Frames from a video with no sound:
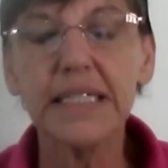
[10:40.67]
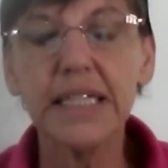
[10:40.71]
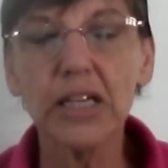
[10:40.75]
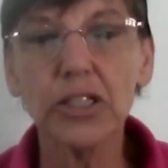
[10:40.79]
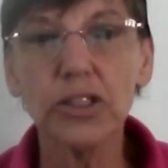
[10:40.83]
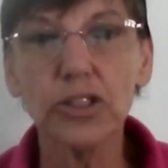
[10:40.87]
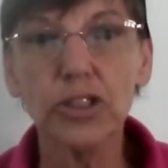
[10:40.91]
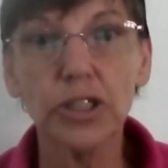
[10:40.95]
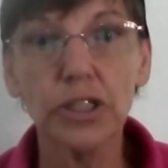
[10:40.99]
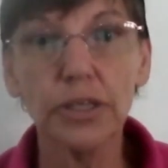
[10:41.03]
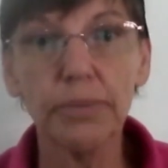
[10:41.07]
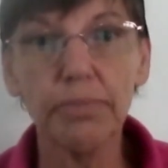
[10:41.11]

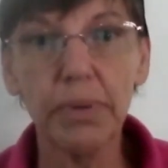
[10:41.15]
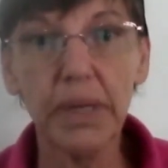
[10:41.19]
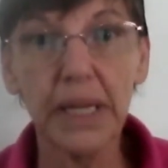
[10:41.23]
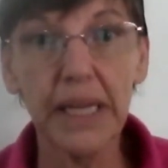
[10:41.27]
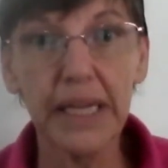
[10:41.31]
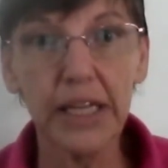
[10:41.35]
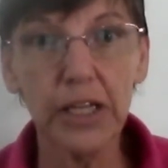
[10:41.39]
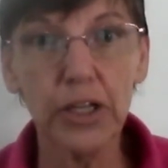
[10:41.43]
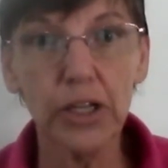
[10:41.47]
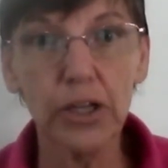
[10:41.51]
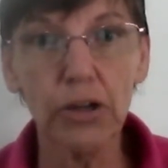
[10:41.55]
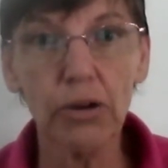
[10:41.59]
tells you to
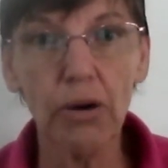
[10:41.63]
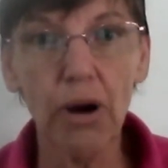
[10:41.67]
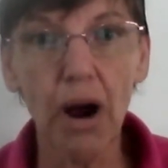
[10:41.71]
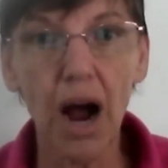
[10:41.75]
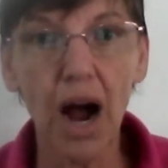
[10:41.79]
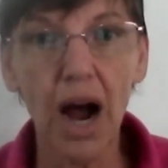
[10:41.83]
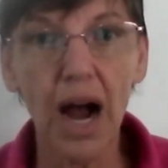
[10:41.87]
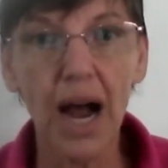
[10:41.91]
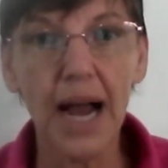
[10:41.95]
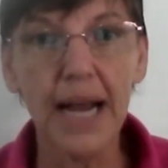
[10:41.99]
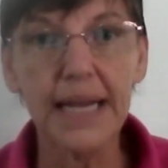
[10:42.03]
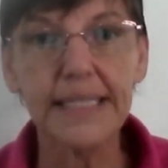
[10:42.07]
blink your
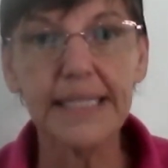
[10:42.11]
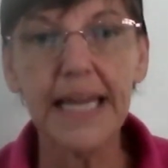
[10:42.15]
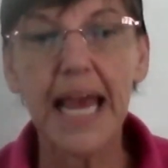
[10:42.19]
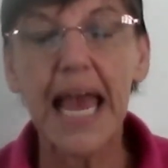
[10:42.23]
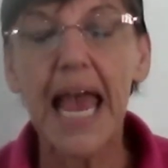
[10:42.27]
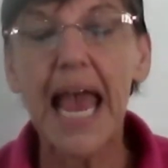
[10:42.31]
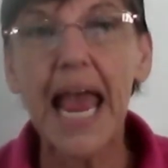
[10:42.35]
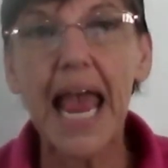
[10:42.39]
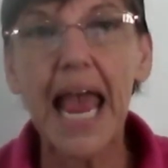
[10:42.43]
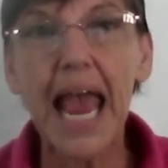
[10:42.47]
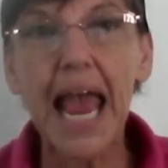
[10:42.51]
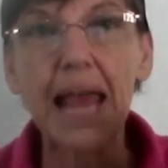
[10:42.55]
eyes.
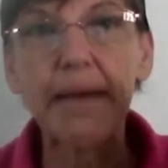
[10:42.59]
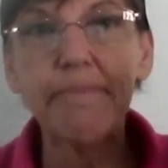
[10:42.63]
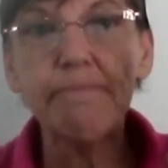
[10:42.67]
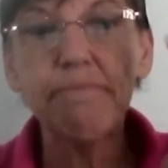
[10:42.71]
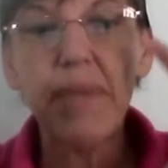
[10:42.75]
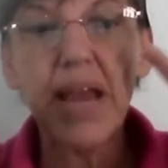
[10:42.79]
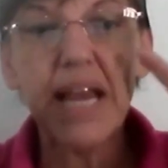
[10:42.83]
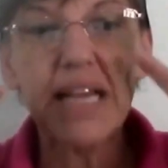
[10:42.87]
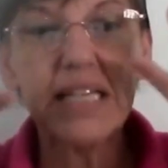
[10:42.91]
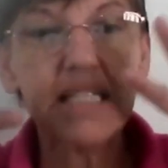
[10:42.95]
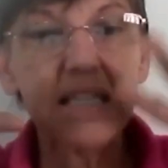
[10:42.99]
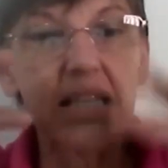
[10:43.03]
It
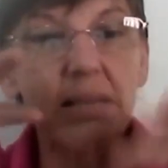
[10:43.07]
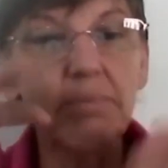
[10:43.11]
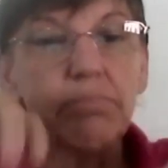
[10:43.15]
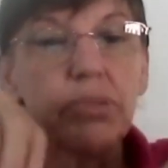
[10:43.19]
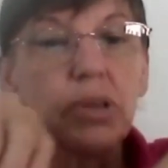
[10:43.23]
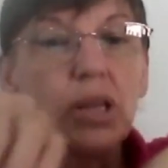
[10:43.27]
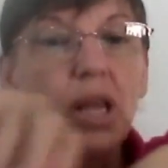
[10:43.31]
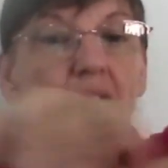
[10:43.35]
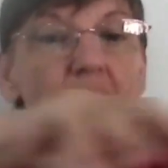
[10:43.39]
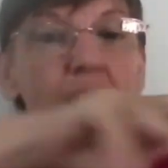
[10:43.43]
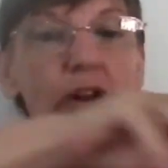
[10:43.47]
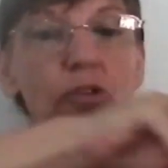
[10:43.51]
makes the
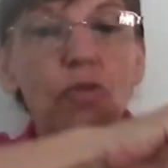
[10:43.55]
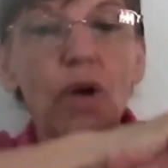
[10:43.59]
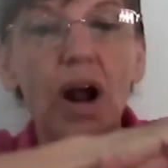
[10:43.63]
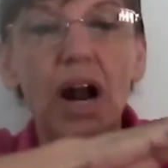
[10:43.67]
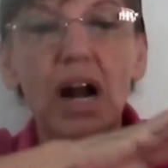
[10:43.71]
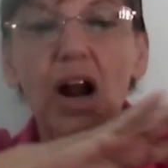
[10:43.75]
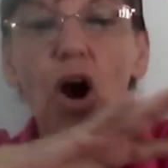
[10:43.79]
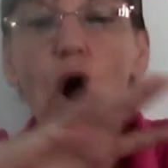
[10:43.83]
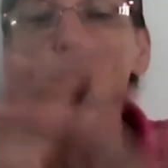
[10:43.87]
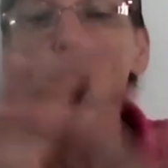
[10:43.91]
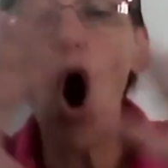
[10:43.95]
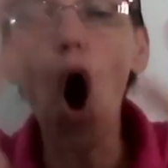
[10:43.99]
blood run.